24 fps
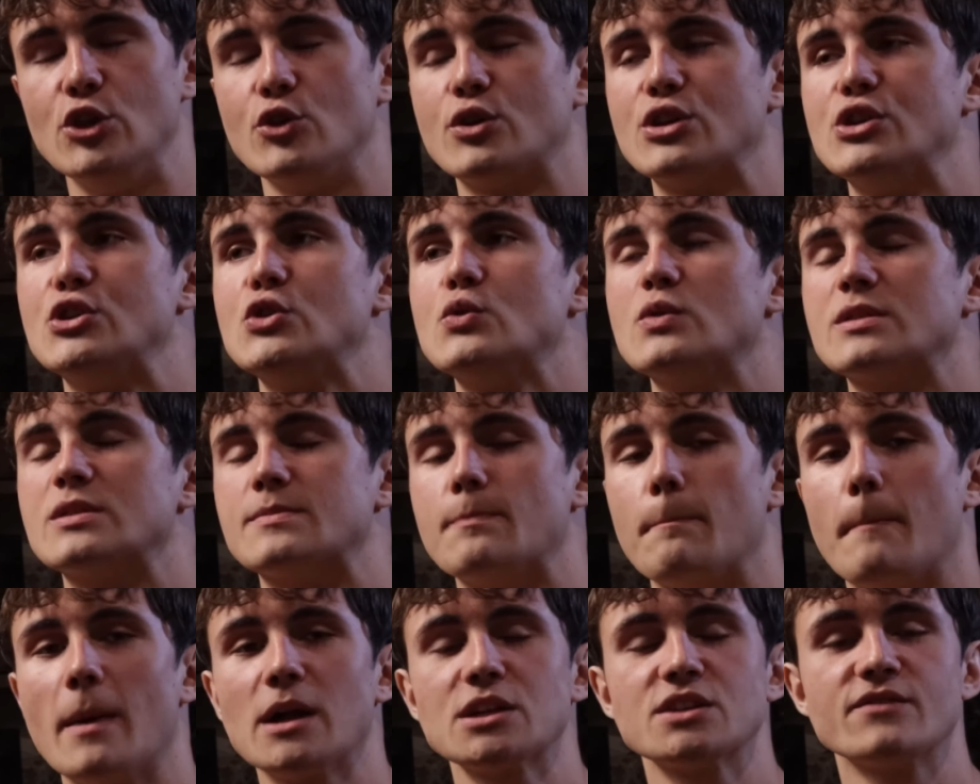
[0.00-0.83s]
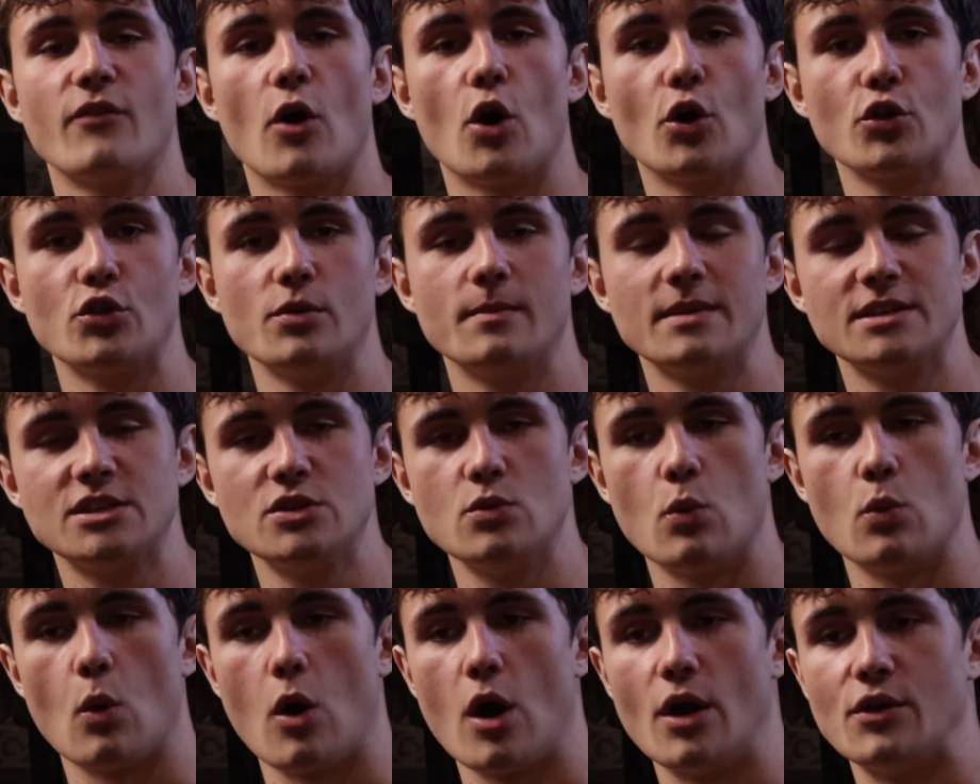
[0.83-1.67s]
You can do as much volume as
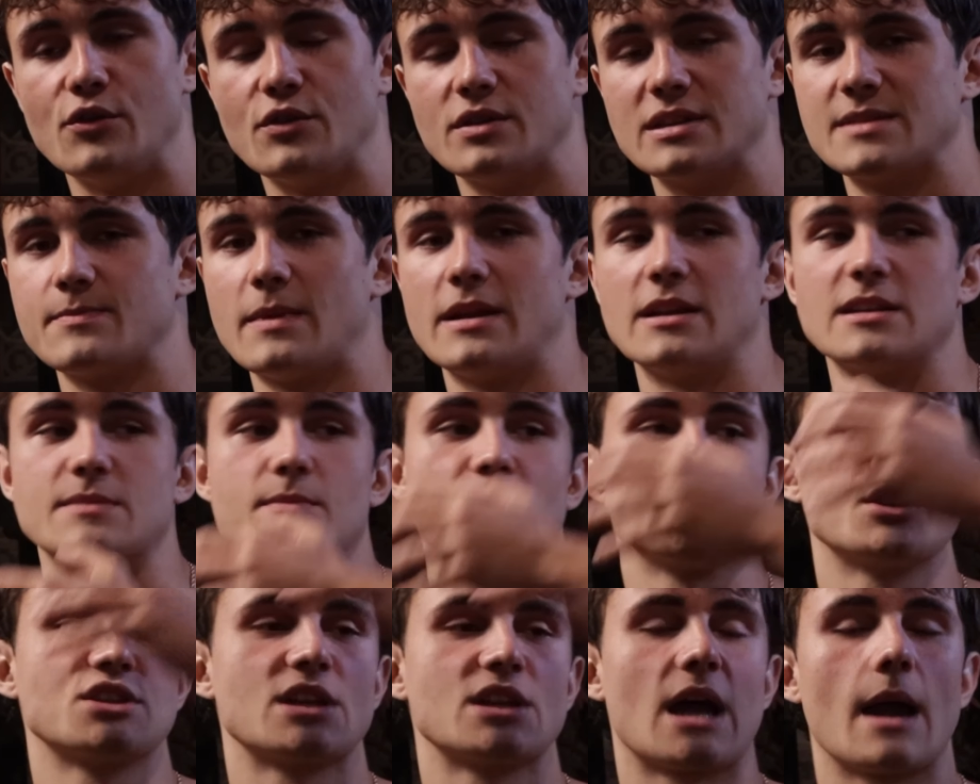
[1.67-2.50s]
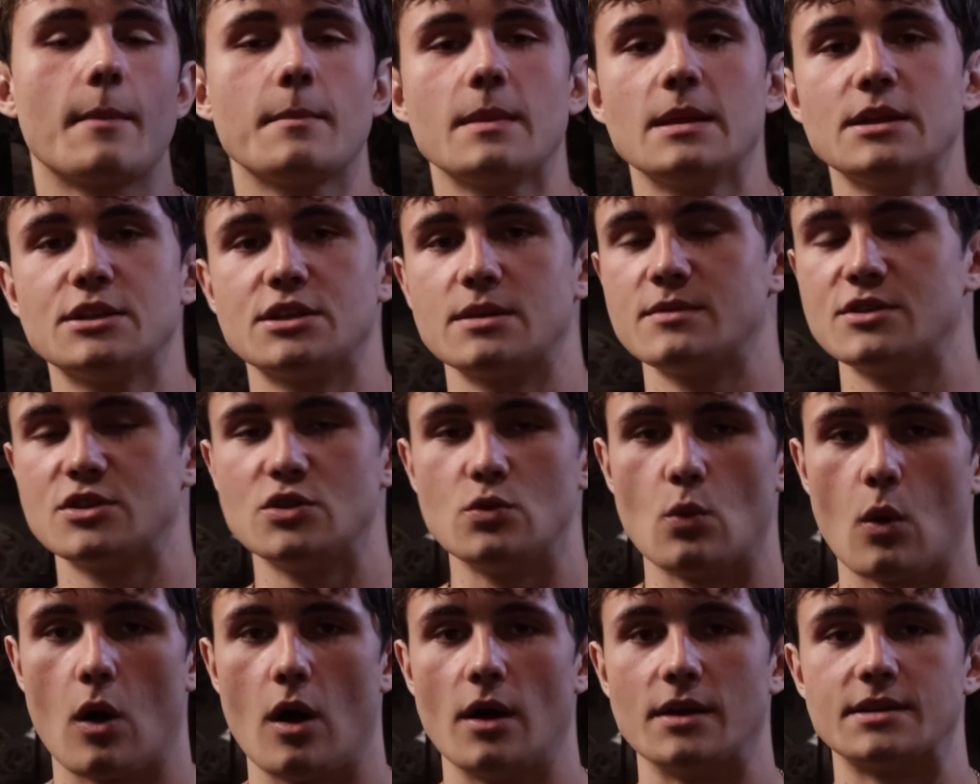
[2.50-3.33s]
you want, you can spend as much time in the gym as
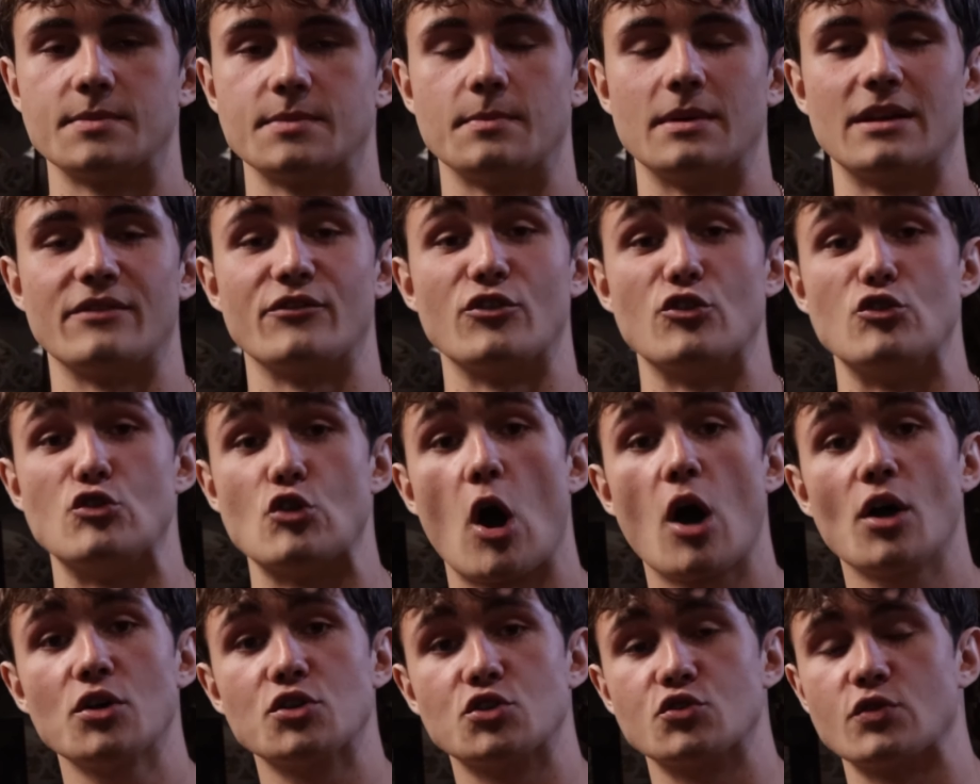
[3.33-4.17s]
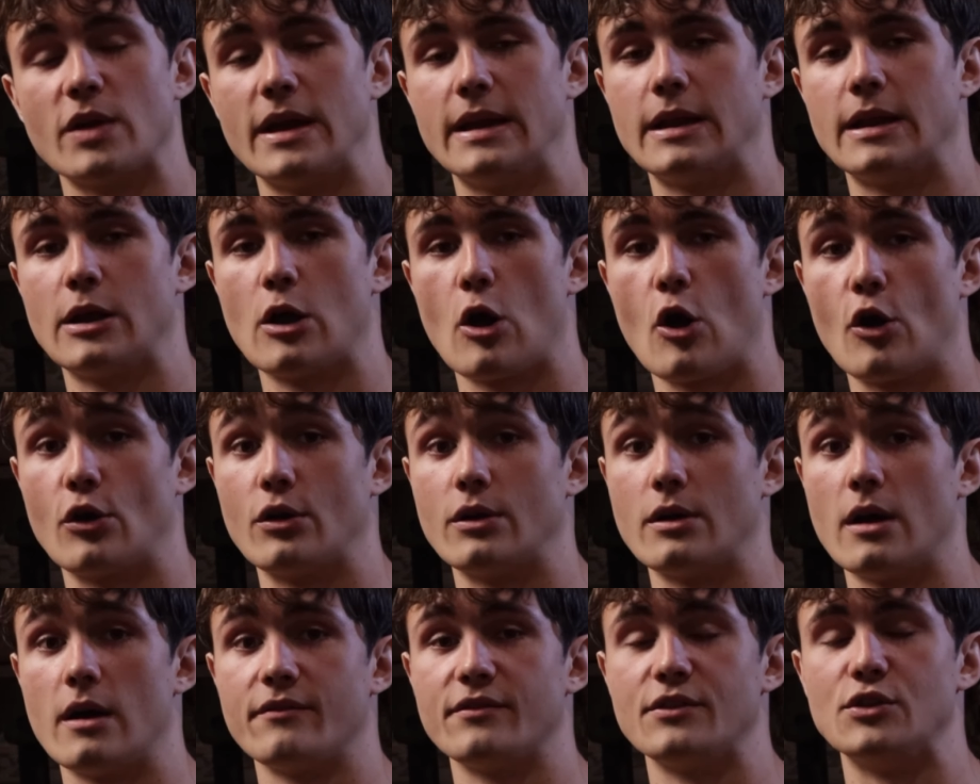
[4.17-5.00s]
you want, but if you're not training hard
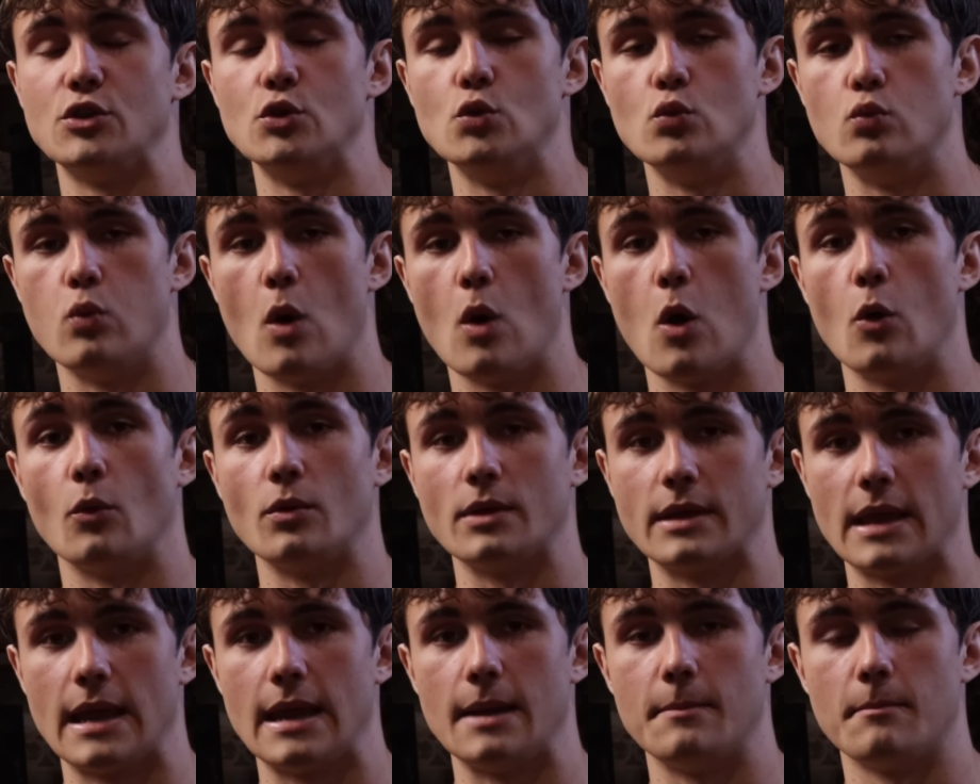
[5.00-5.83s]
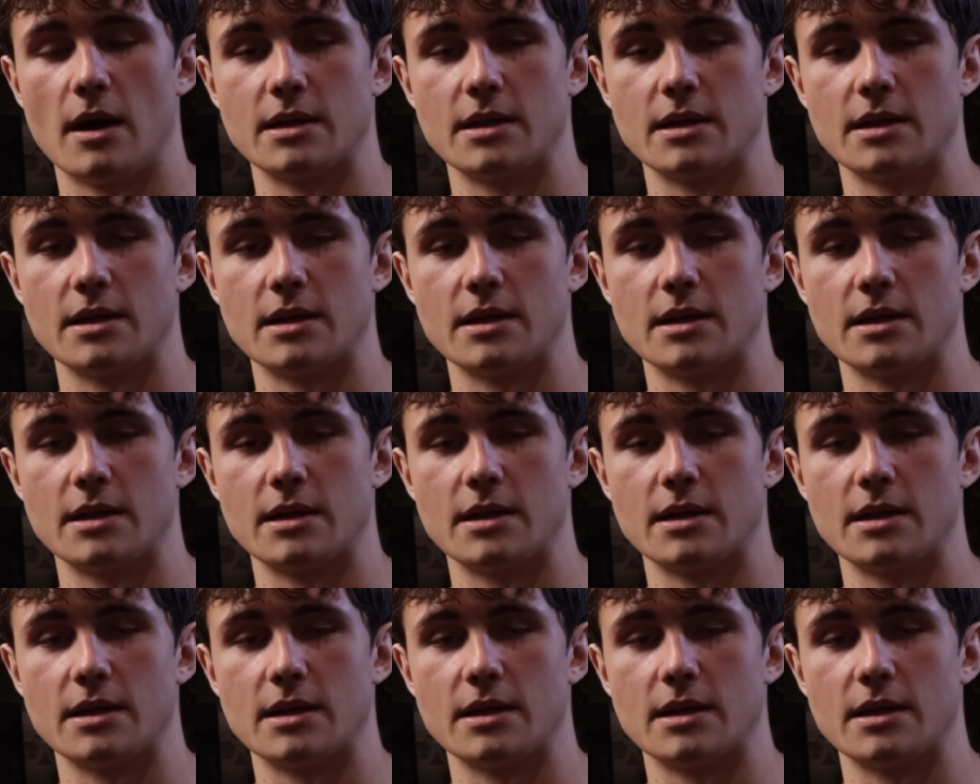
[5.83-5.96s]
enough, you won't gain